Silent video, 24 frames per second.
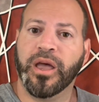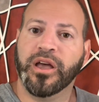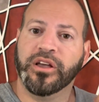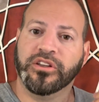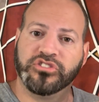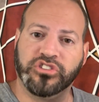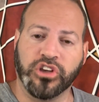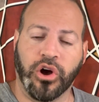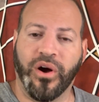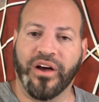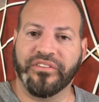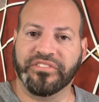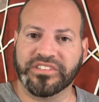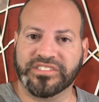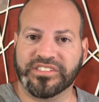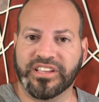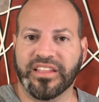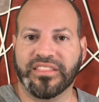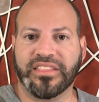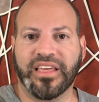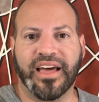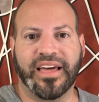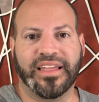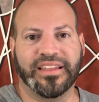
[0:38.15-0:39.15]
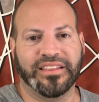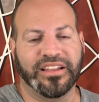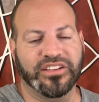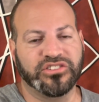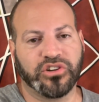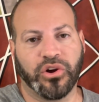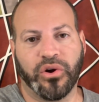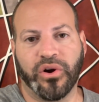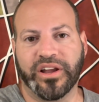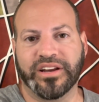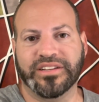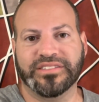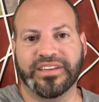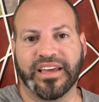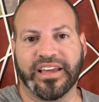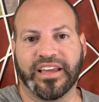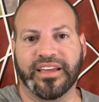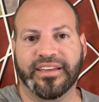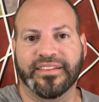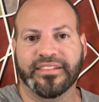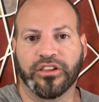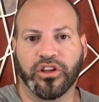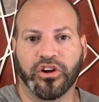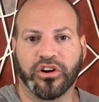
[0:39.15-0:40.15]
So having said that, let's go ahead and take
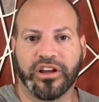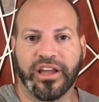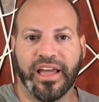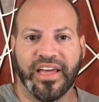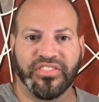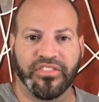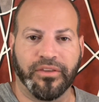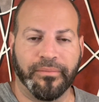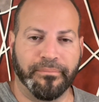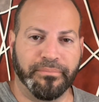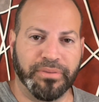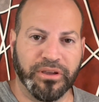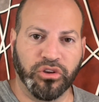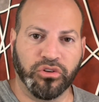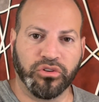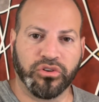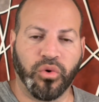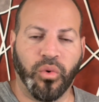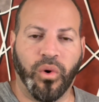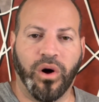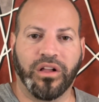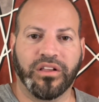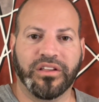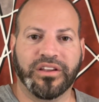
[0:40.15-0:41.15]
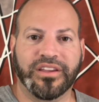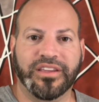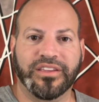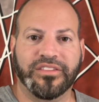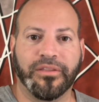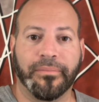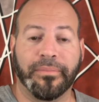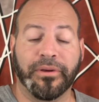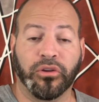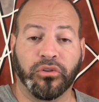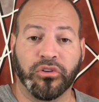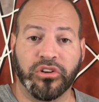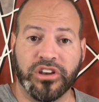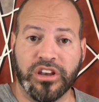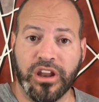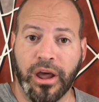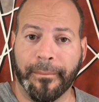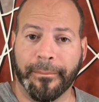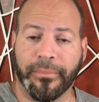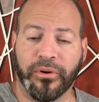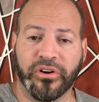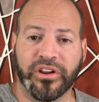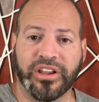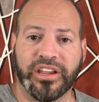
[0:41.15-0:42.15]
a look at the build quality, the build
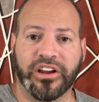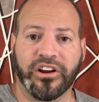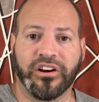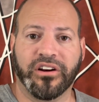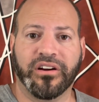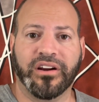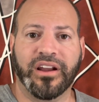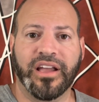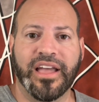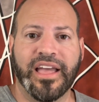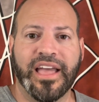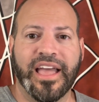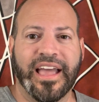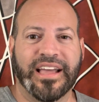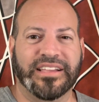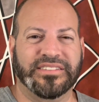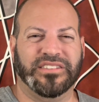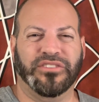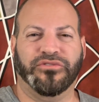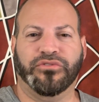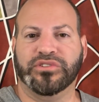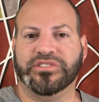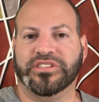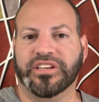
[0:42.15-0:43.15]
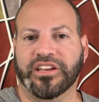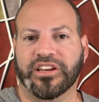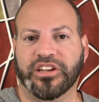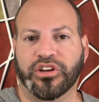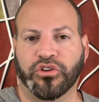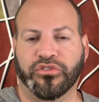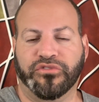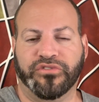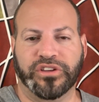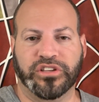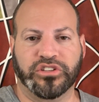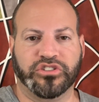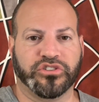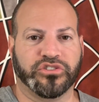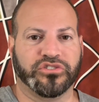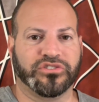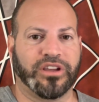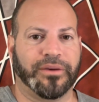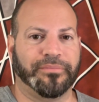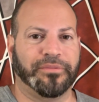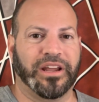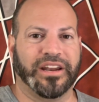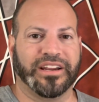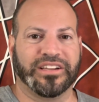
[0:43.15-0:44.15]
number here, and see if we see any new features.
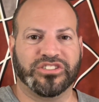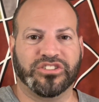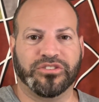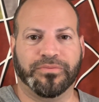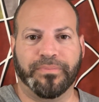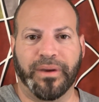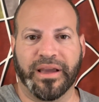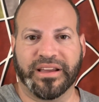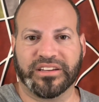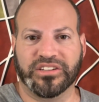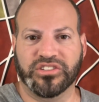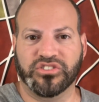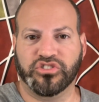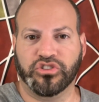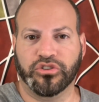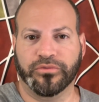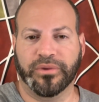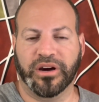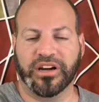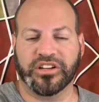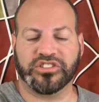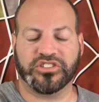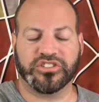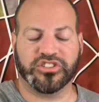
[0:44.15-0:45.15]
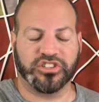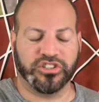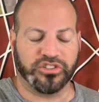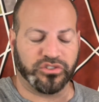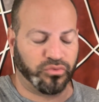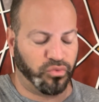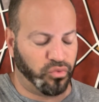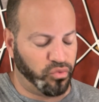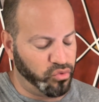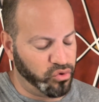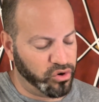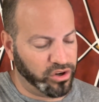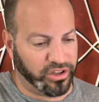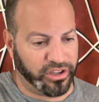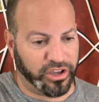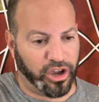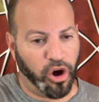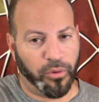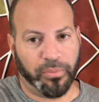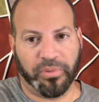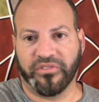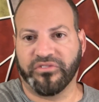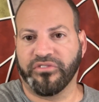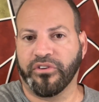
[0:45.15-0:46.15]
I'm not expecting too much, just really
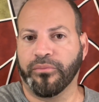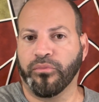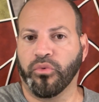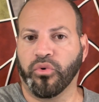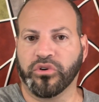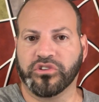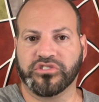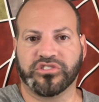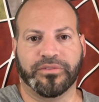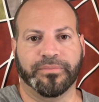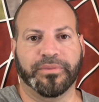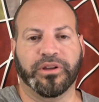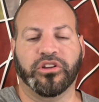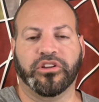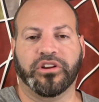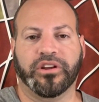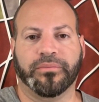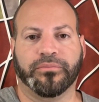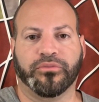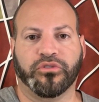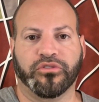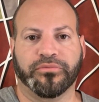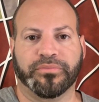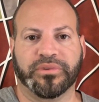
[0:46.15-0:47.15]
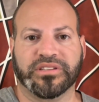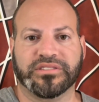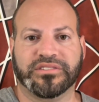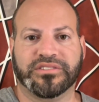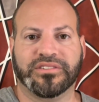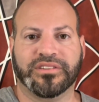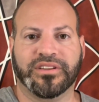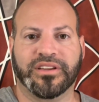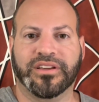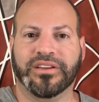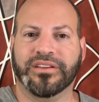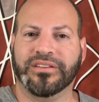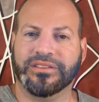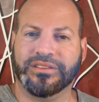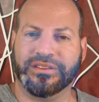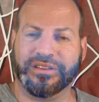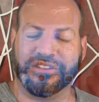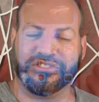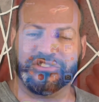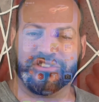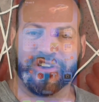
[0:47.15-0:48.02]
hoping for more stability improvements. Let's